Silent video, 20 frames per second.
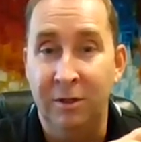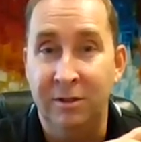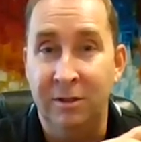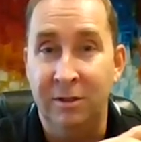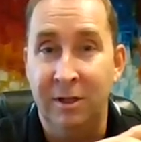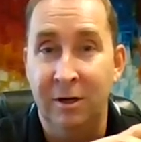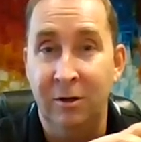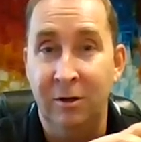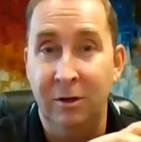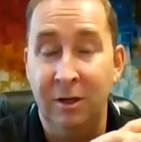
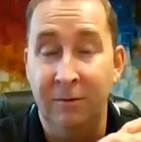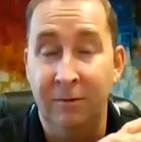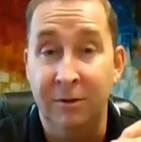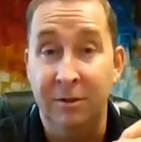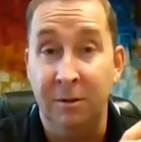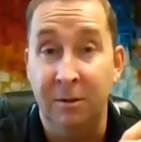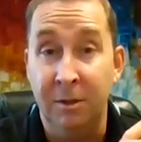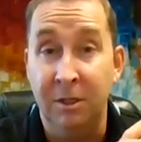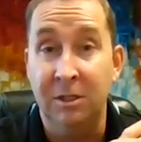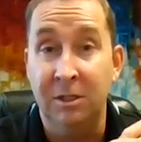isn't there looking for
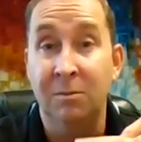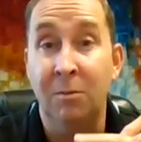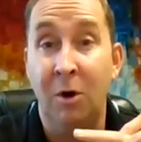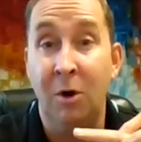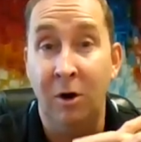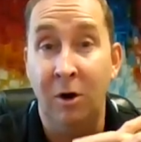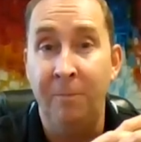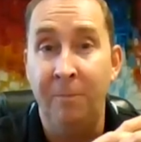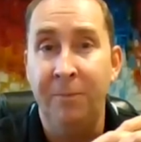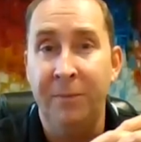something
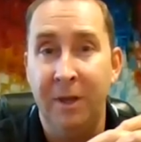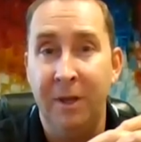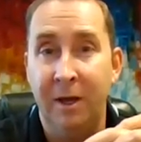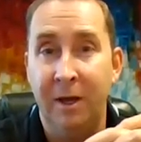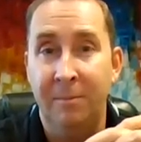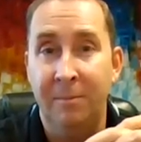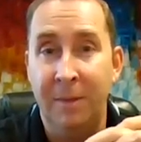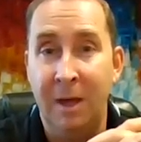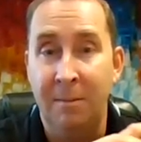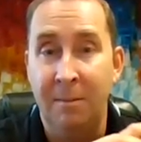small.
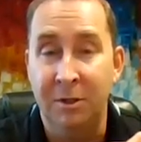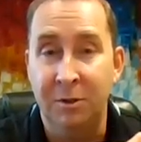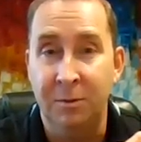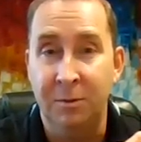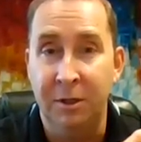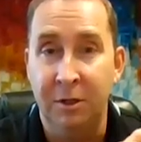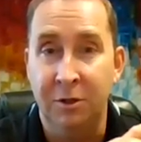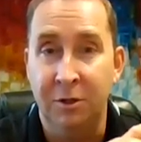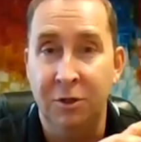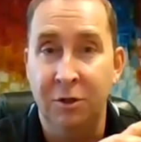That much
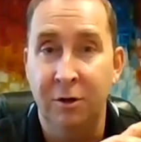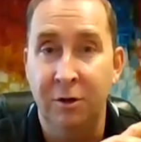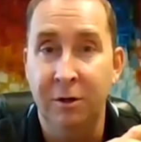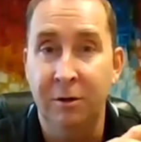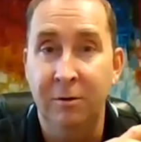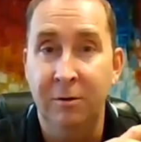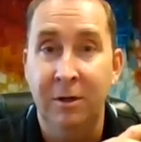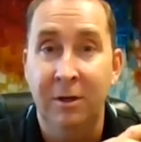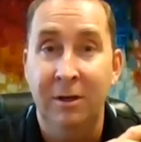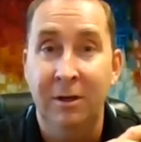we can assure
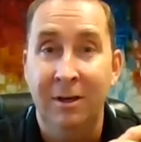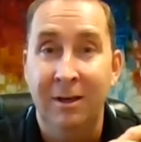you.